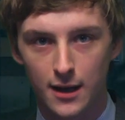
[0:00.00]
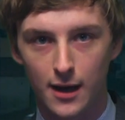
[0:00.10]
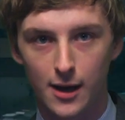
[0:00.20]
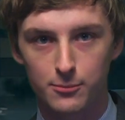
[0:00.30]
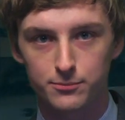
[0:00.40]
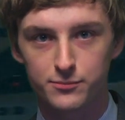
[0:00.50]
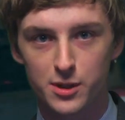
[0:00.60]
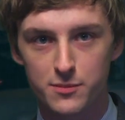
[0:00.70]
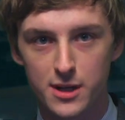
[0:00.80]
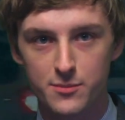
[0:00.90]
um,
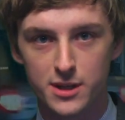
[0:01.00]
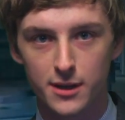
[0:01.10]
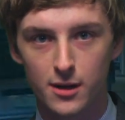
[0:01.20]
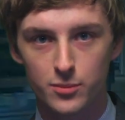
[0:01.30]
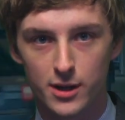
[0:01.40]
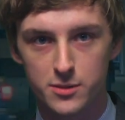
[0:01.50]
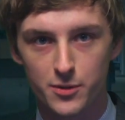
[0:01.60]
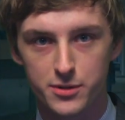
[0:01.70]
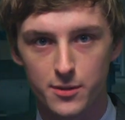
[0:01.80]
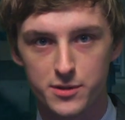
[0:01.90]
sometimes
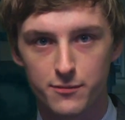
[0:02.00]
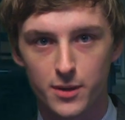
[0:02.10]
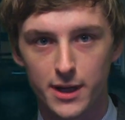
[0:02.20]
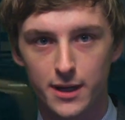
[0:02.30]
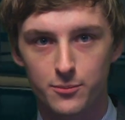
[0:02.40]
incomprehensible sums of money,